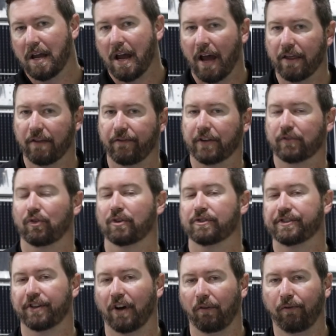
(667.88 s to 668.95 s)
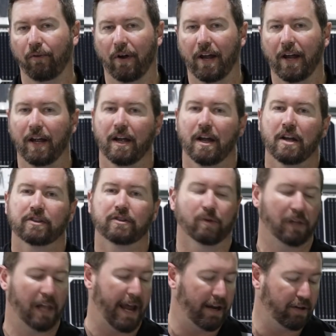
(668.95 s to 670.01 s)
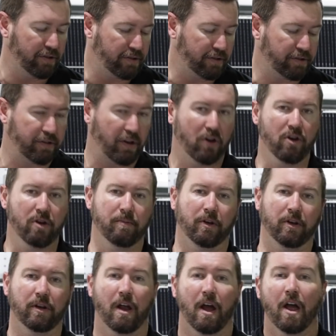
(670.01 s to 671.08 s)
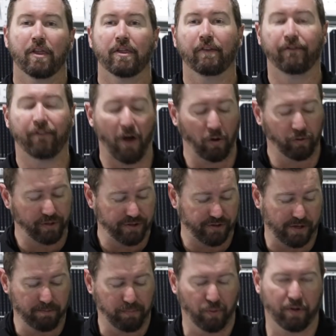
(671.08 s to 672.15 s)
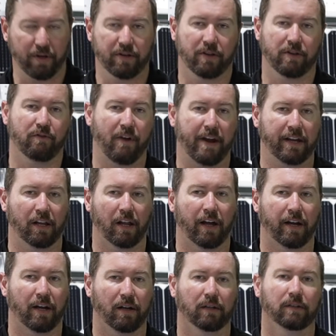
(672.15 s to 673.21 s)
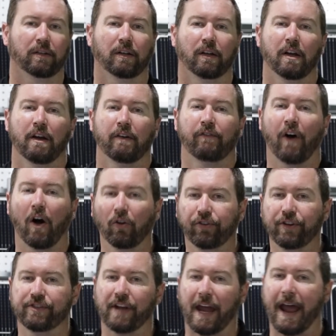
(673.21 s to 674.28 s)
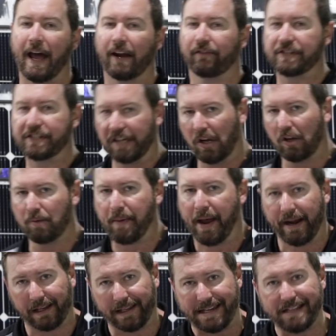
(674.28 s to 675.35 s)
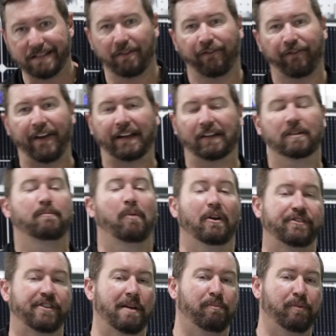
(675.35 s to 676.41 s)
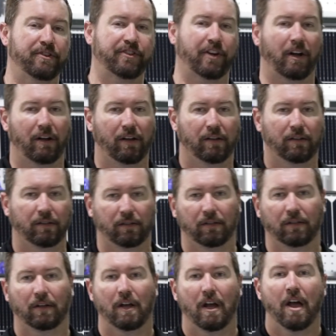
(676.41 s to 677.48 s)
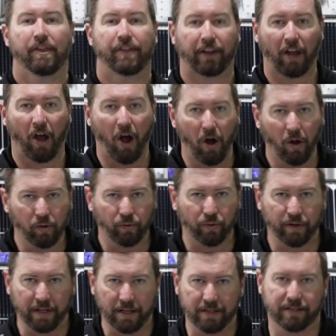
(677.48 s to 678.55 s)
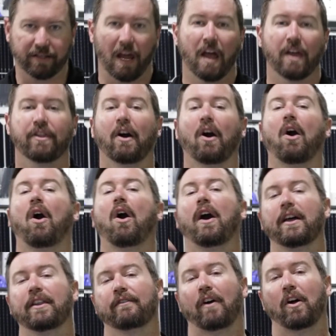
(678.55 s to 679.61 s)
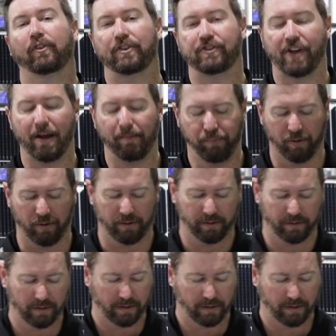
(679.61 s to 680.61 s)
and the Victron software to allow you to determine the voltage input into the regulator. Voltage out of a solar panel is affected by temperature. The colder it is, the higher the voltage output.